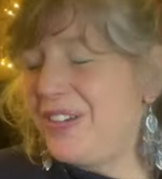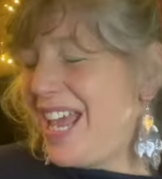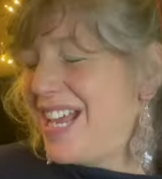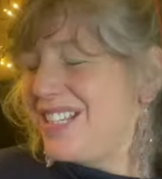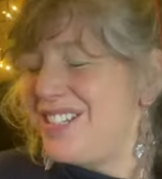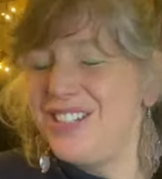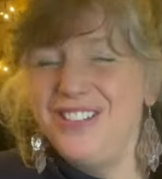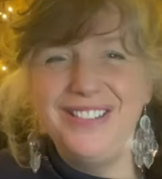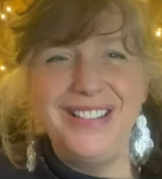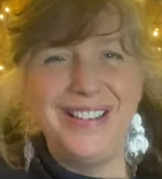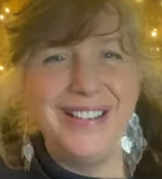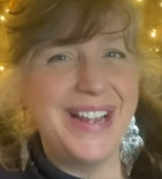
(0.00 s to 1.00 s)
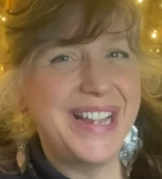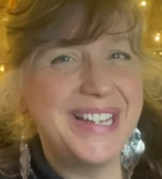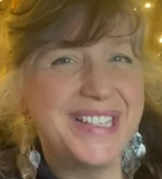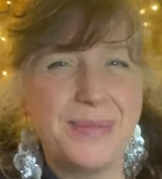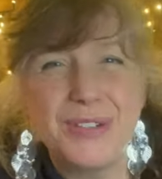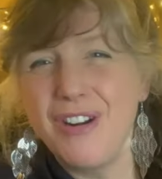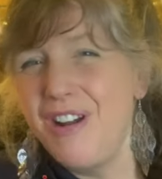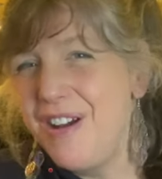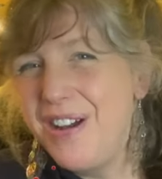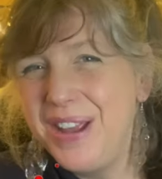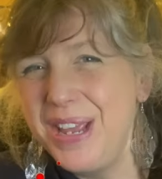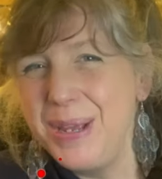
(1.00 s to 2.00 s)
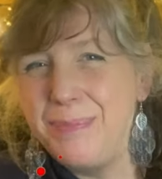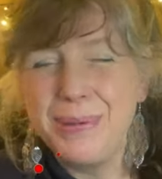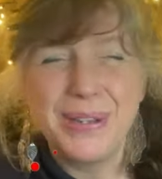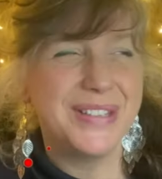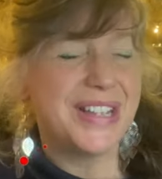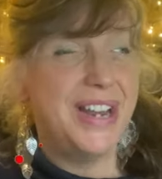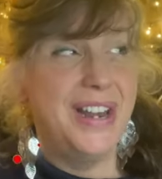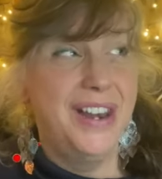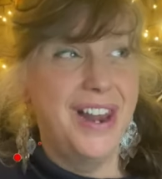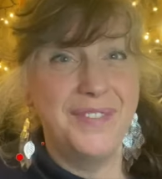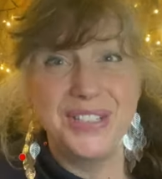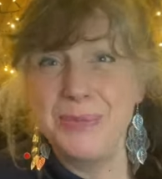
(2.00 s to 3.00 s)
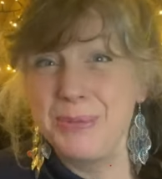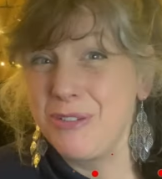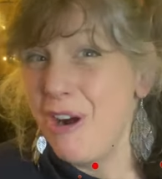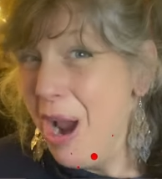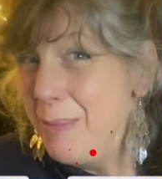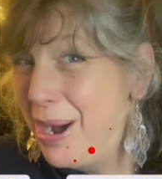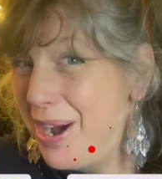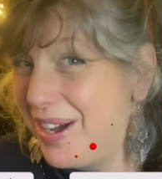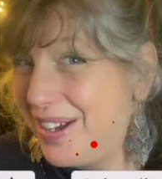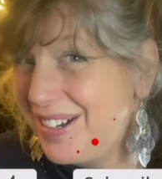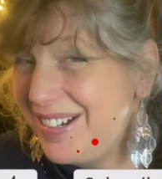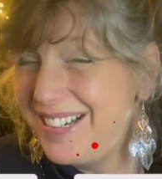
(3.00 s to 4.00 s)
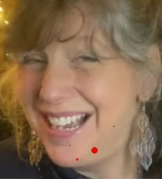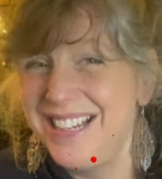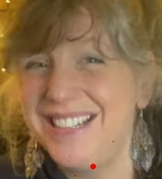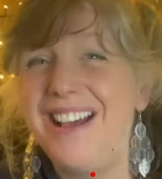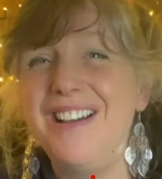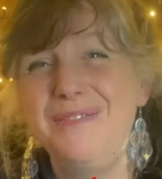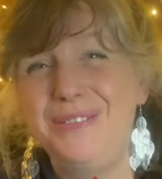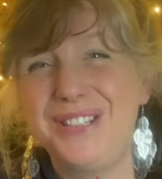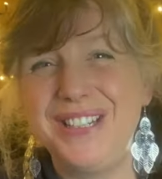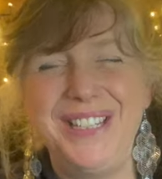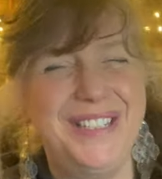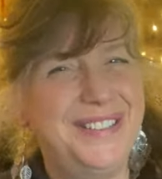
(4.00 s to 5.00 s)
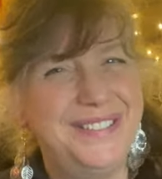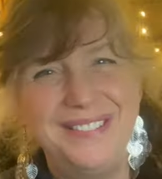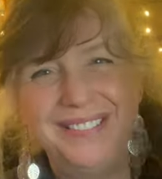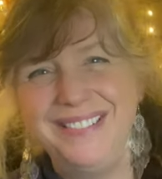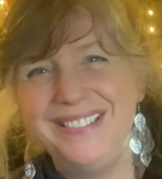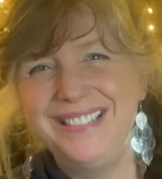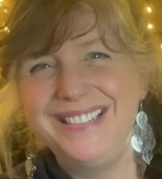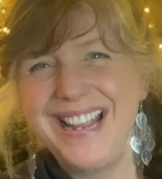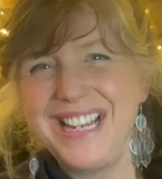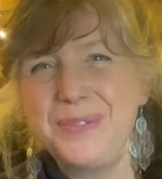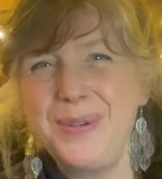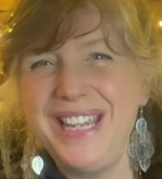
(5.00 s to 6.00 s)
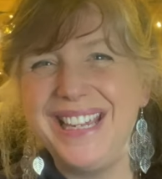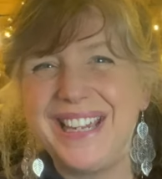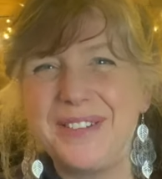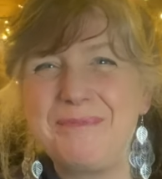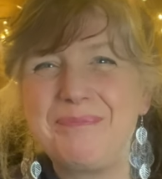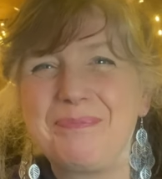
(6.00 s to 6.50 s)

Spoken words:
forget to like and subscribe because I love a subscriber, and I will see you next week.